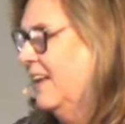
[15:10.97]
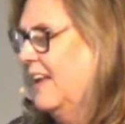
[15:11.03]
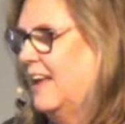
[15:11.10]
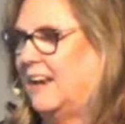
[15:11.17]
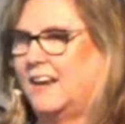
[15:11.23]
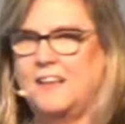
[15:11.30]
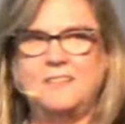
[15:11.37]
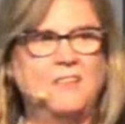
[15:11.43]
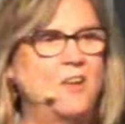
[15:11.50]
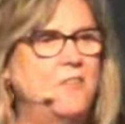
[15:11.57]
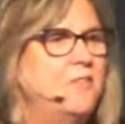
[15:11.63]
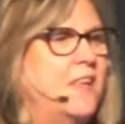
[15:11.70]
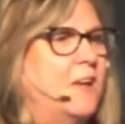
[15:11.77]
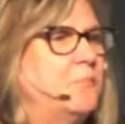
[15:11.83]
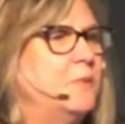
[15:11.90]
And I love
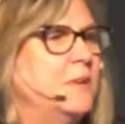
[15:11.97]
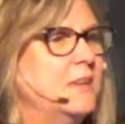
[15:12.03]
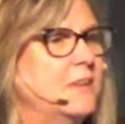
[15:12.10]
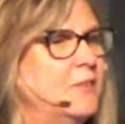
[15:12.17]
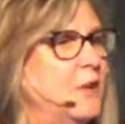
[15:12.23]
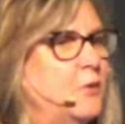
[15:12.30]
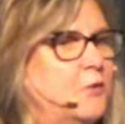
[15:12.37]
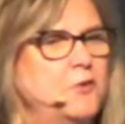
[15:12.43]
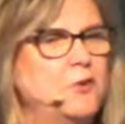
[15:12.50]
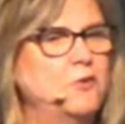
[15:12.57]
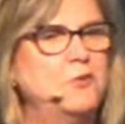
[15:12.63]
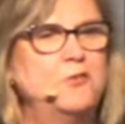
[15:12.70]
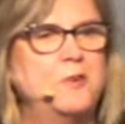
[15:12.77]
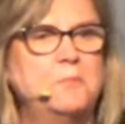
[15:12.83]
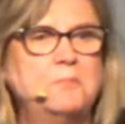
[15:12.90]
that because there are so
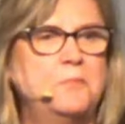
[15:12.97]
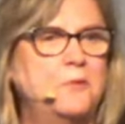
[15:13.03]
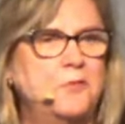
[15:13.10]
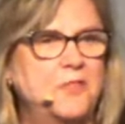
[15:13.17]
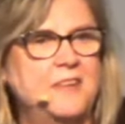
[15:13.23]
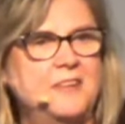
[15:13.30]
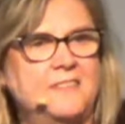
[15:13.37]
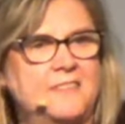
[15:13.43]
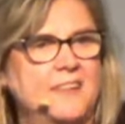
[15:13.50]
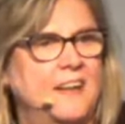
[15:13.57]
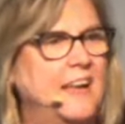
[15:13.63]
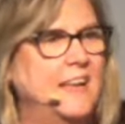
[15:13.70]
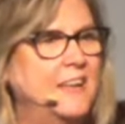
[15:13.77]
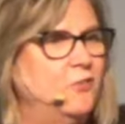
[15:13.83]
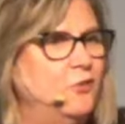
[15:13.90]
simple things that
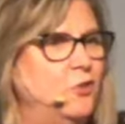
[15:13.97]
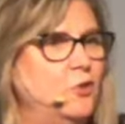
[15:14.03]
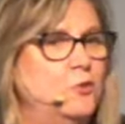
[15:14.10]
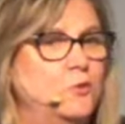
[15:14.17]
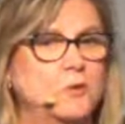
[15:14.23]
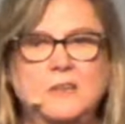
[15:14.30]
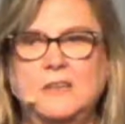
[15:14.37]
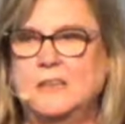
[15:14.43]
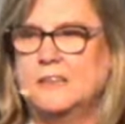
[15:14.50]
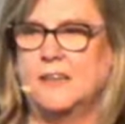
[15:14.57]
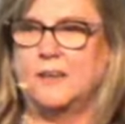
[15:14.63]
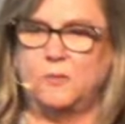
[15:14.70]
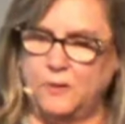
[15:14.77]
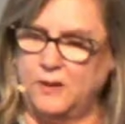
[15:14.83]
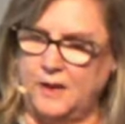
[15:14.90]
I can do.
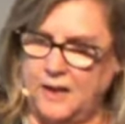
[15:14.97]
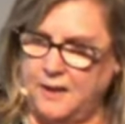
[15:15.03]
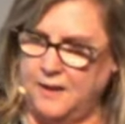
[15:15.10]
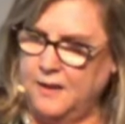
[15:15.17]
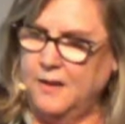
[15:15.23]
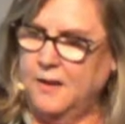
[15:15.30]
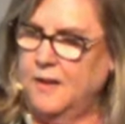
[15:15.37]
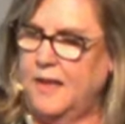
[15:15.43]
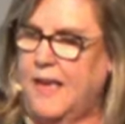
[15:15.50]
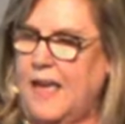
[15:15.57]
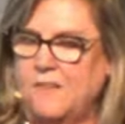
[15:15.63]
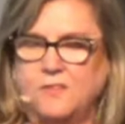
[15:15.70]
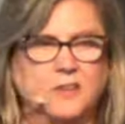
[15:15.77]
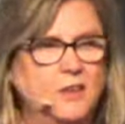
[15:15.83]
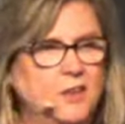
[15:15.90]
Like when I
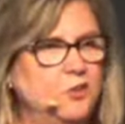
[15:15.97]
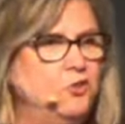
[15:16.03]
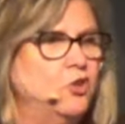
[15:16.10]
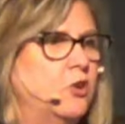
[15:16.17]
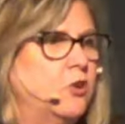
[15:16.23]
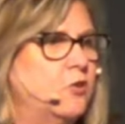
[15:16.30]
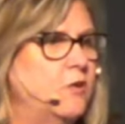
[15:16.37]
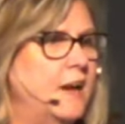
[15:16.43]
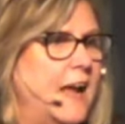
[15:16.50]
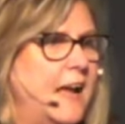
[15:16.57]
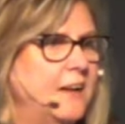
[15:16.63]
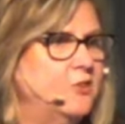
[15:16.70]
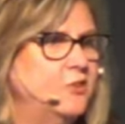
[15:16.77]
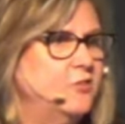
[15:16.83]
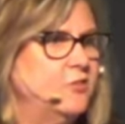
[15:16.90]
have a knee-jerk
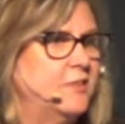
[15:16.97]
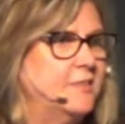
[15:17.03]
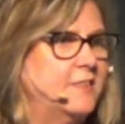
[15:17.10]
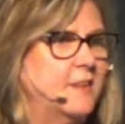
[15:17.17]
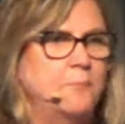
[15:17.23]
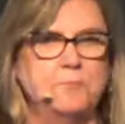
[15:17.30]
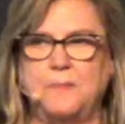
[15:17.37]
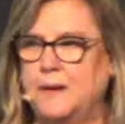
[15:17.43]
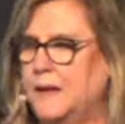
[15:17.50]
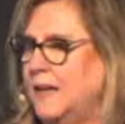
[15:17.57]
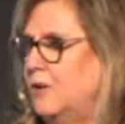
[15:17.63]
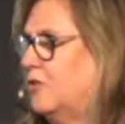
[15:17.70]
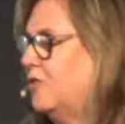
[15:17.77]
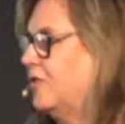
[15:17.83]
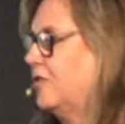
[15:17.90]
reaction to somebody
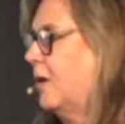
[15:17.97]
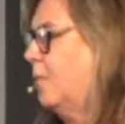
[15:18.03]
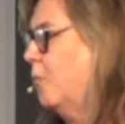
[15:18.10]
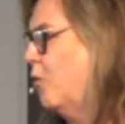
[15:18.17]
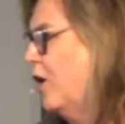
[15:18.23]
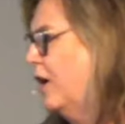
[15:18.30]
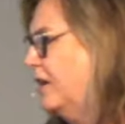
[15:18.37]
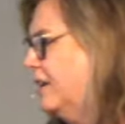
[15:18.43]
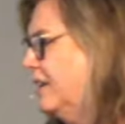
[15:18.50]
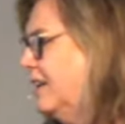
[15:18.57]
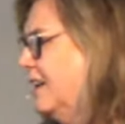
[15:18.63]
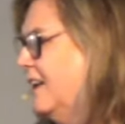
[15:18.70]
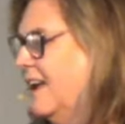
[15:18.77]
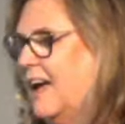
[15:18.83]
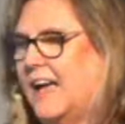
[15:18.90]
or someone,
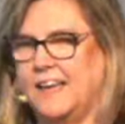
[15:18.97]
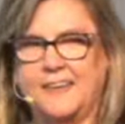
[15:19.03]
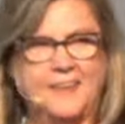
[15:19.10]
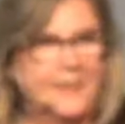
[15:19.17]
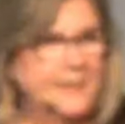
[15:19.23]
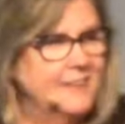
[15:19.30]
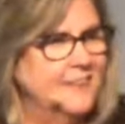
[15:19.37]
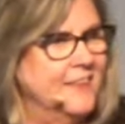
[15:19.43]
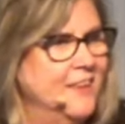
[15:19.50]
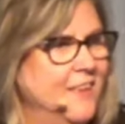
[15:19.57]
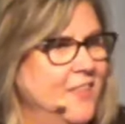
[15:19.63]
I can